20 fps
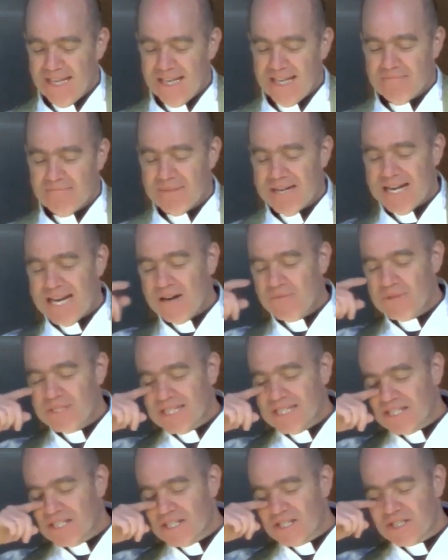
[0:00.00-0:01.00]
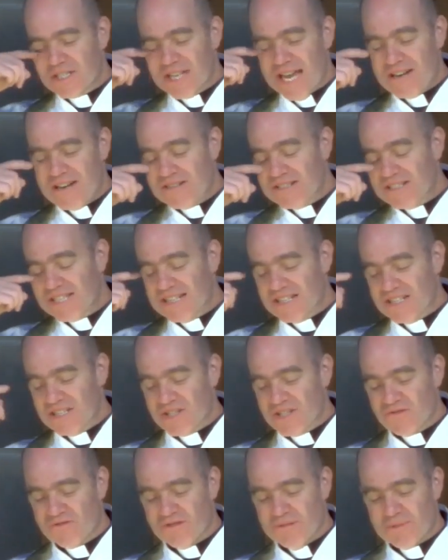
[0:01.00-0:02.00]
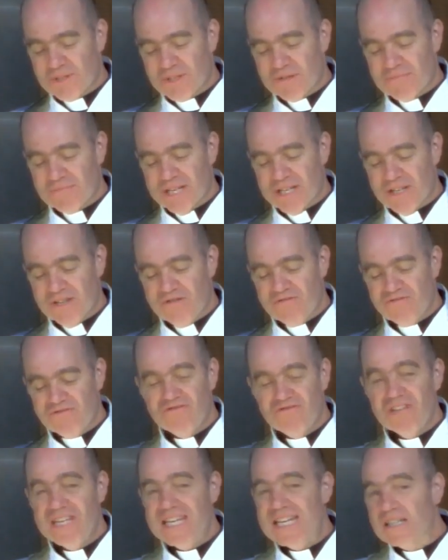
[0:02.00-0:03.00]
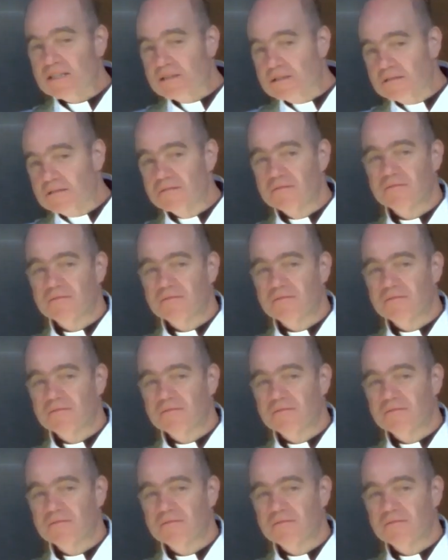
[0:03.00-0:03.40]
But how does such a description make you feel?